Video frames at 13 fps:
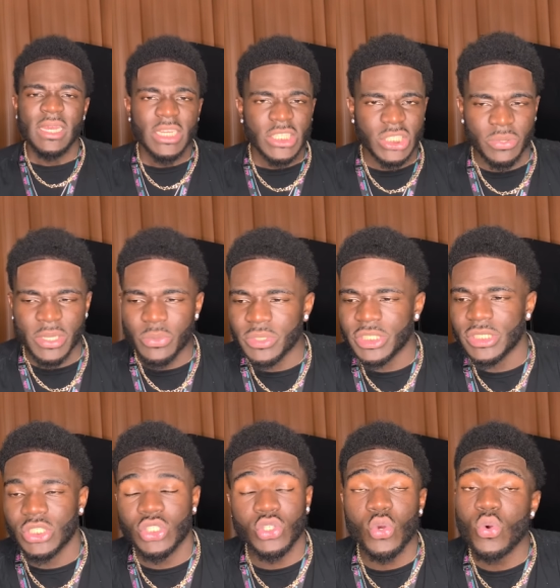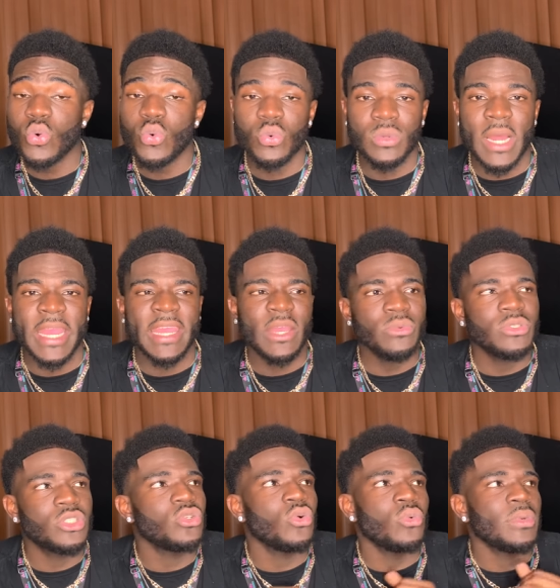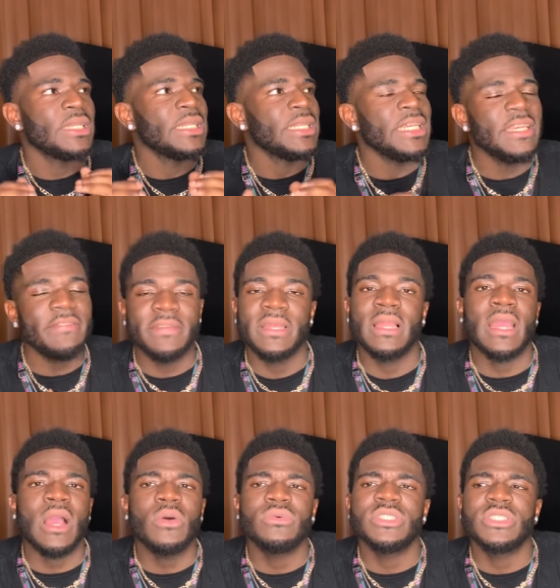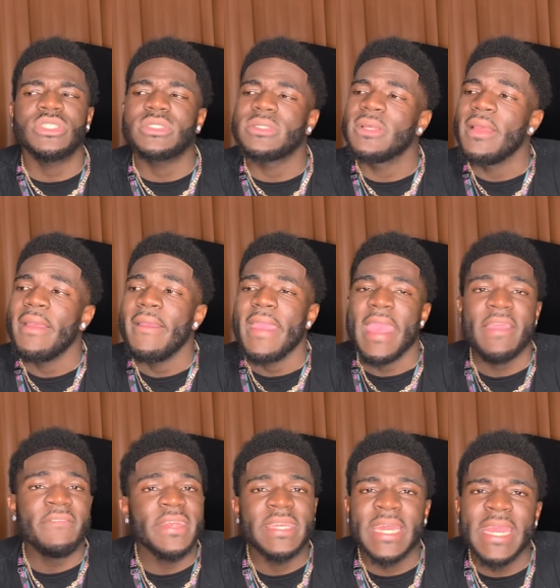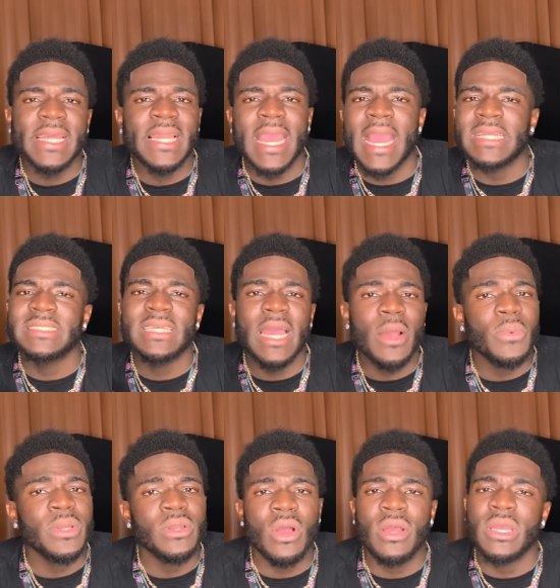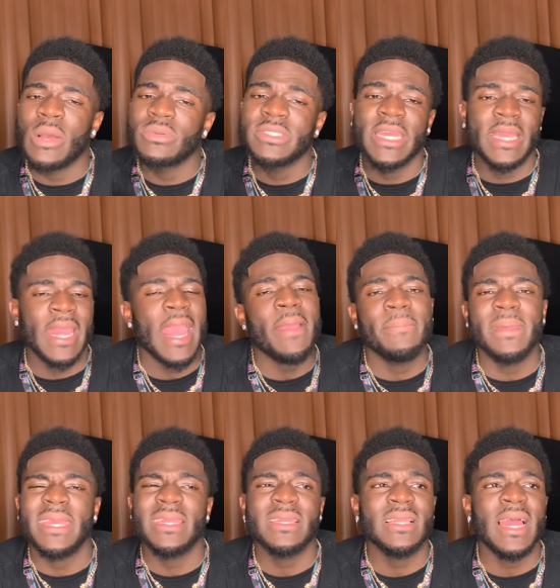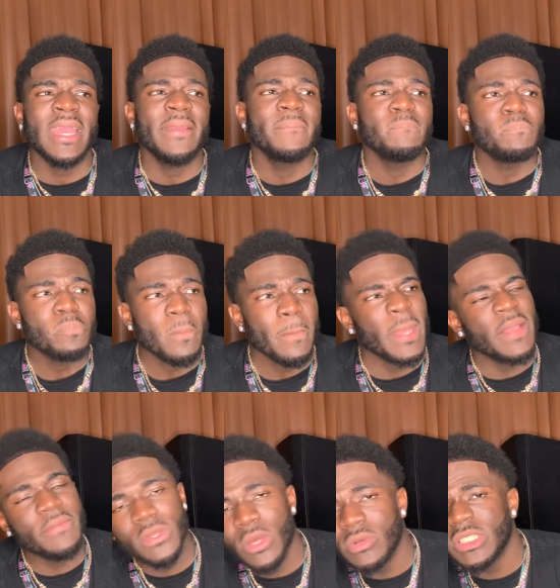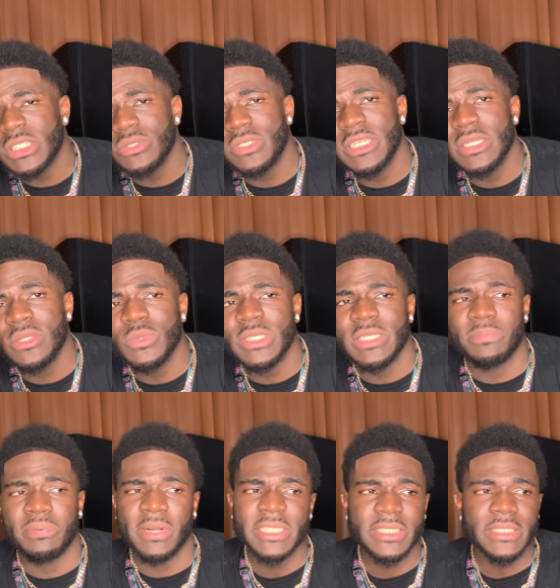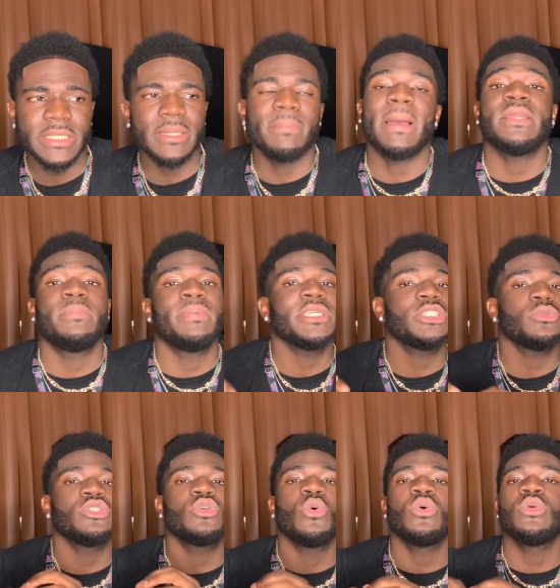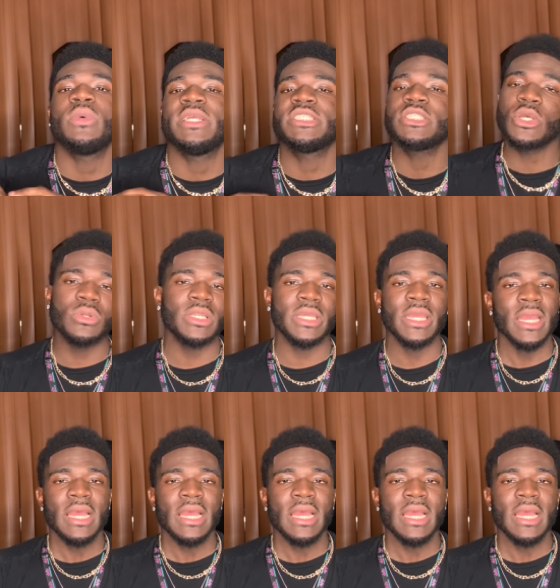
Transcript: So it was just so like, it was so relieving. Like I was just every day, like as time went on, I was getting happy. And then like, even though I was still dealing with depression, my depression was going away slowly.